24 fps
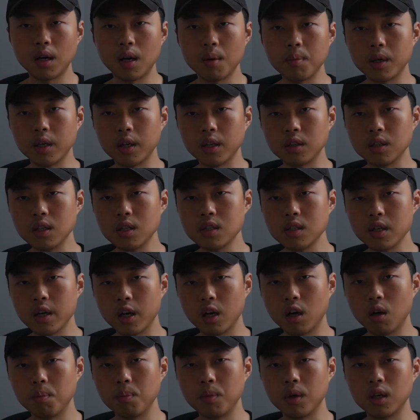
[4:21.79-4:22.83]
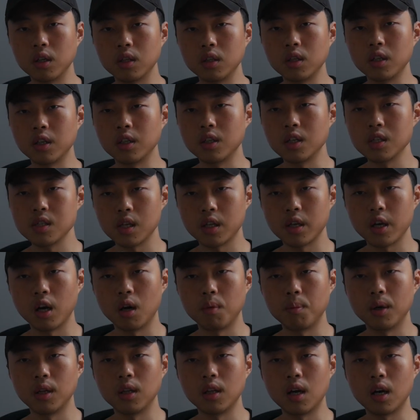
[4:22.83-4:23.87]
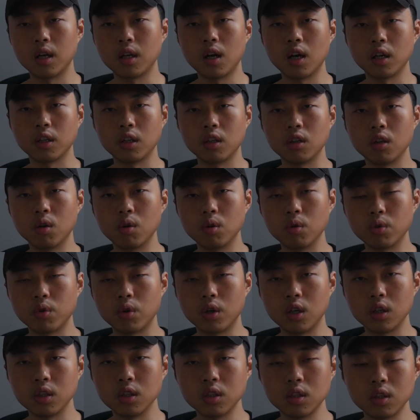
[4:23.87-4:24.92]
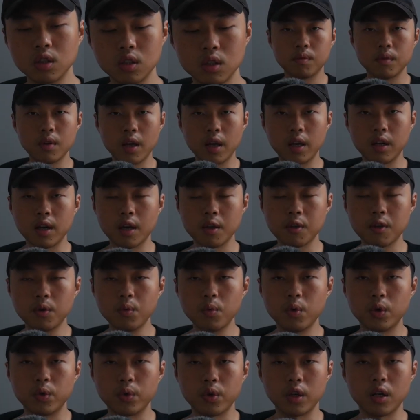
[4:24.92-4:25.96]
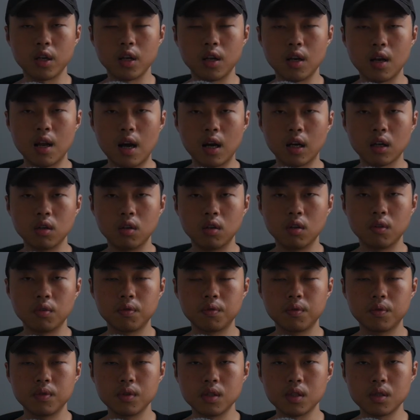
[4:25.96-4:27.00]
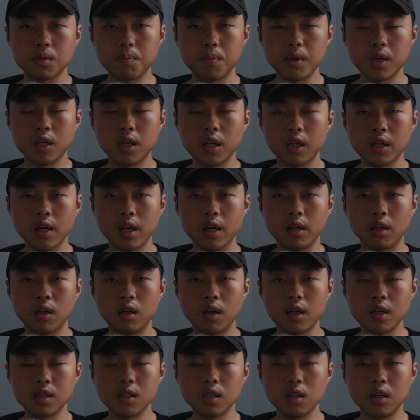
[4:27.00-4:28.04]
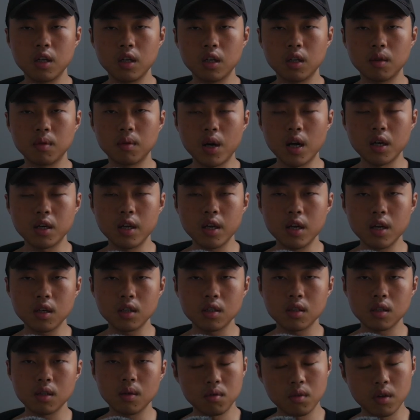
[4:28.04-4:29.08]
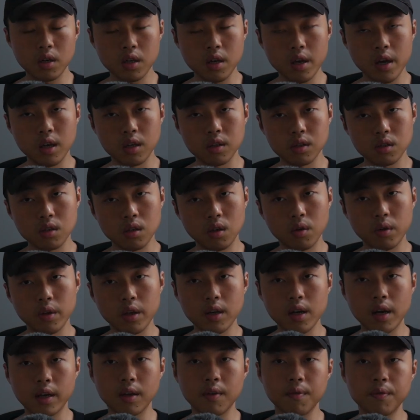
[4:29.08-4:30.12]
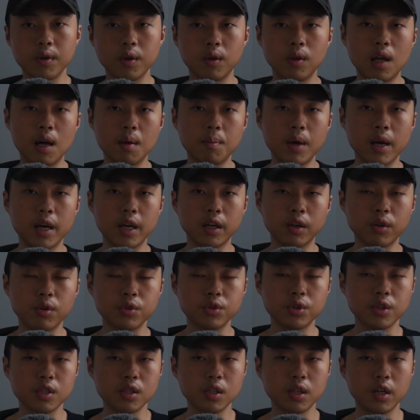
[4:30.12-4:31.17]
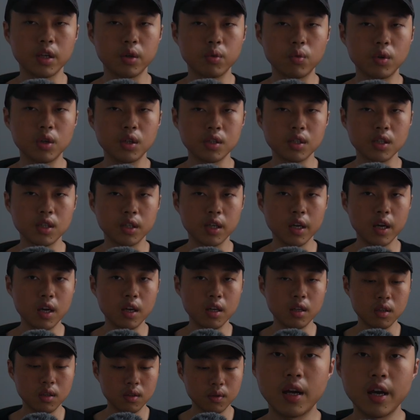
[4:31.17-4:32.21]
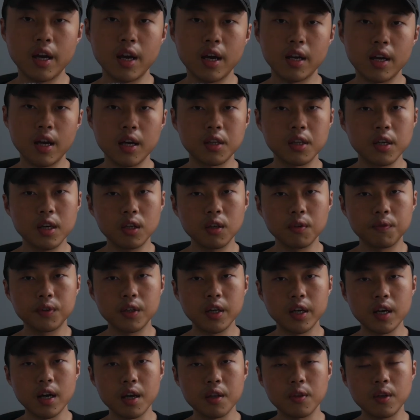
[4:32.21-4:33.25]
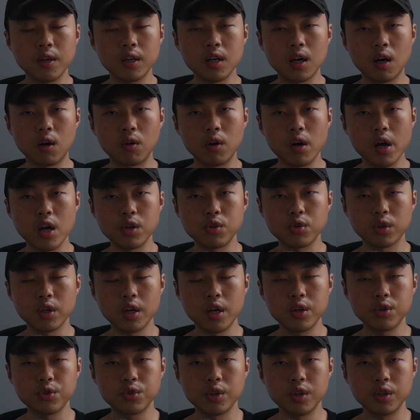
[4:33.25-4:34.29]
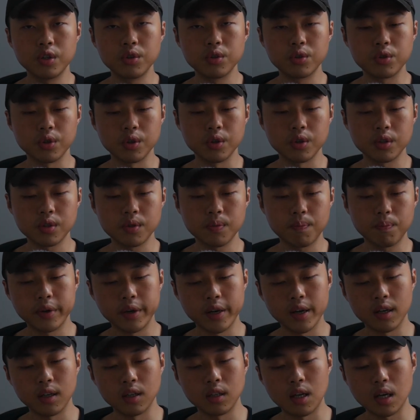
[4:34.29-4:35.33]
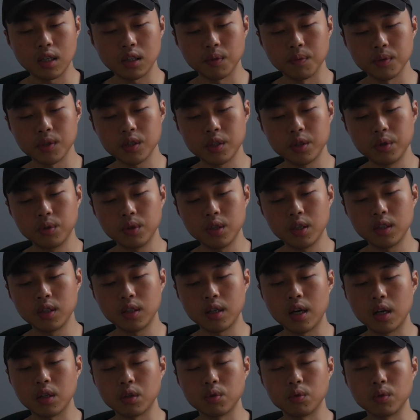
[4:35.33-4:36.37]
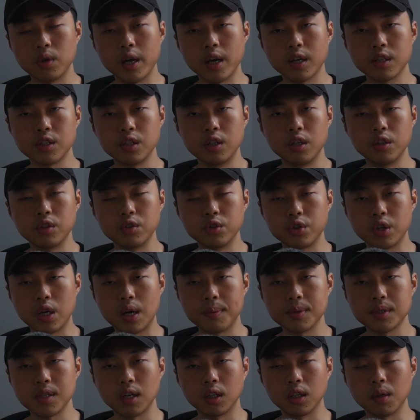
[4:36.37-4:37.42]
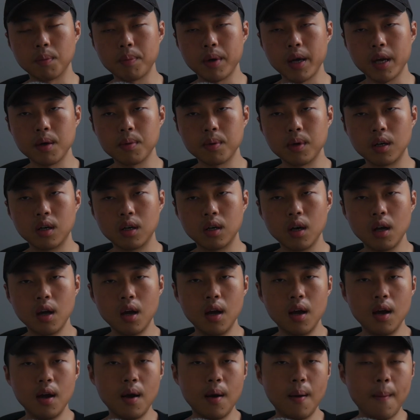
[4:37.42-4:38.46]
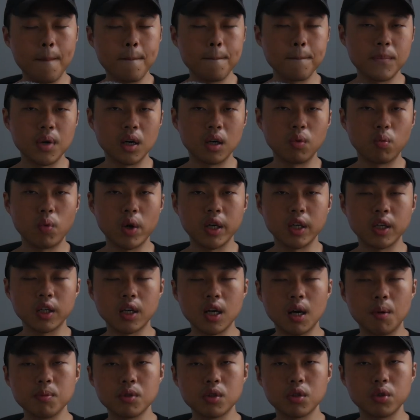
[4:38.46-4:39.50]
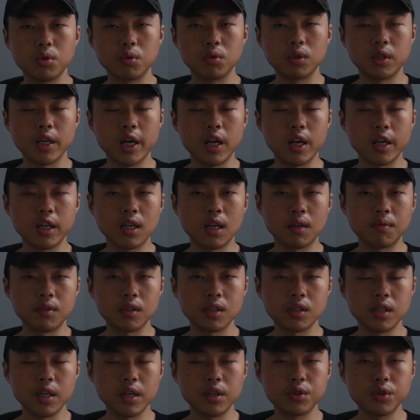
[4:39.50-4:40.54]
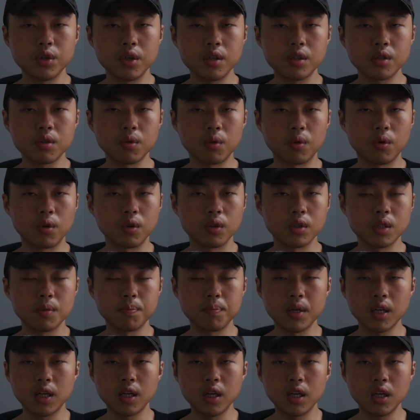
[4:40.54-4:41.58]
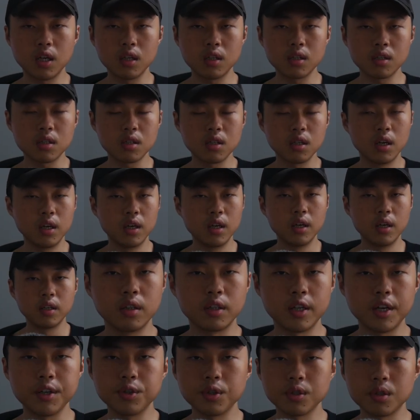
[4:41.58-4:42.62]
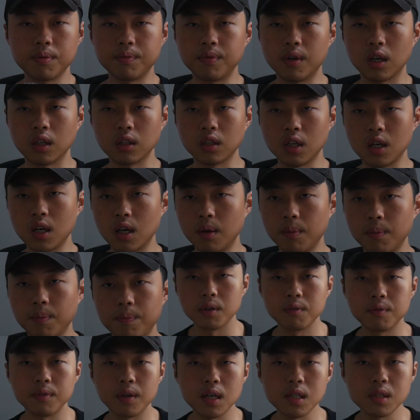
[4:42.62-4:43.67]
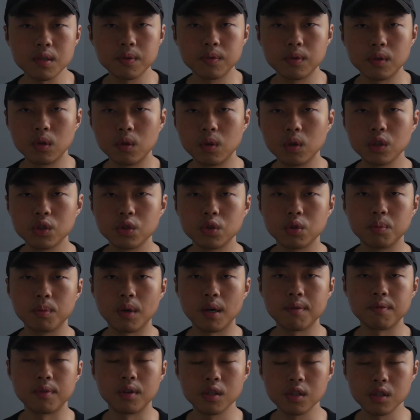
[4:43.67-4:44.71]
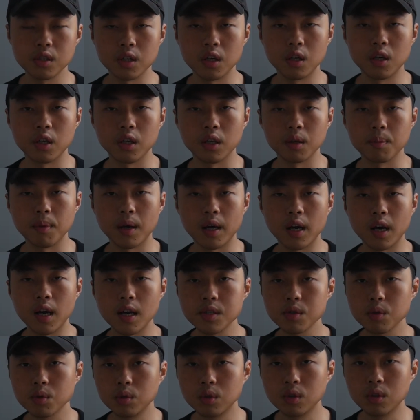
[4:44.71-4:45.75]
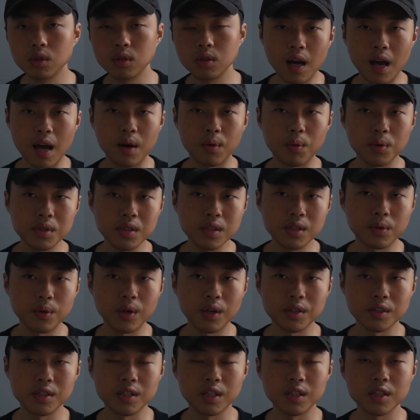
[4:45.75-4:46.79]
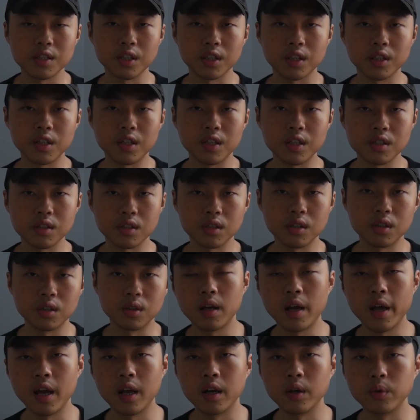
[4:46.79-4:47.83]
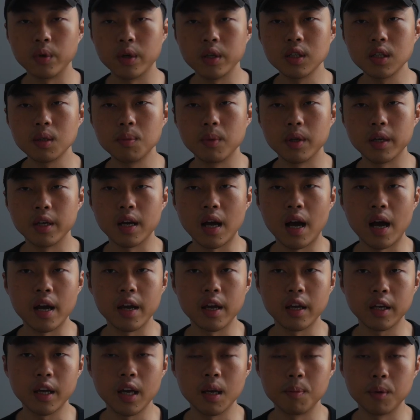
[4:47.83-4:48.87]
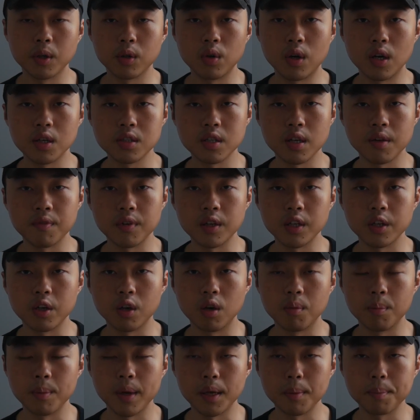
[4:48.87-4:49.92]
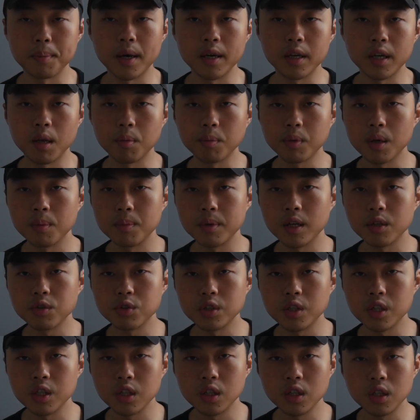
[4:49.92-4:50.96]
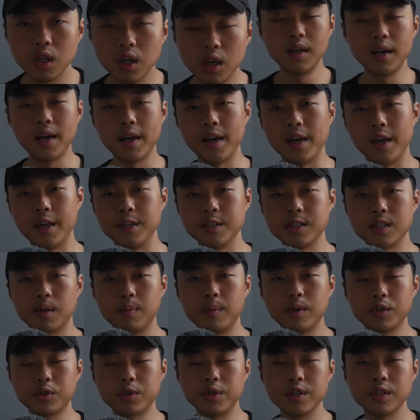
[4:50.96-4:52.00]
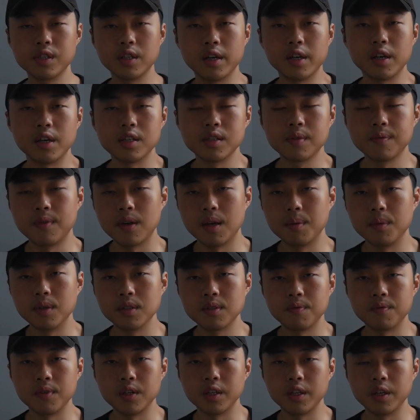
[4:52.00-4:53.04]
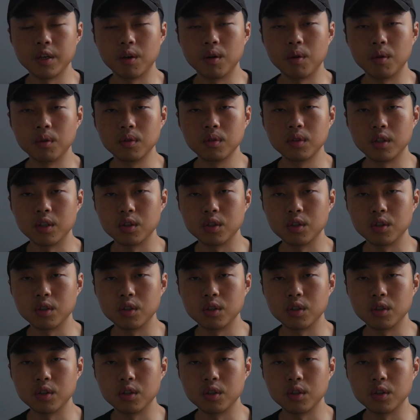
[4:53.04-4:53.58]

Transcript: I mean, it does help, but it doesn't help a lot on the long run. And I think we really lack of speaking and listening practice and slowly I can feel like my English is getting worse again. And at the end of the day, I think our education just create a lot of students that do excellent jobs on the paper, but when it comes to daily conversations or speakings, they just fucked up. Fast forward to my first year in my high school, I was around 16 years old, and randomly I came across a video made by MKBHD, and someone translated his famous video, The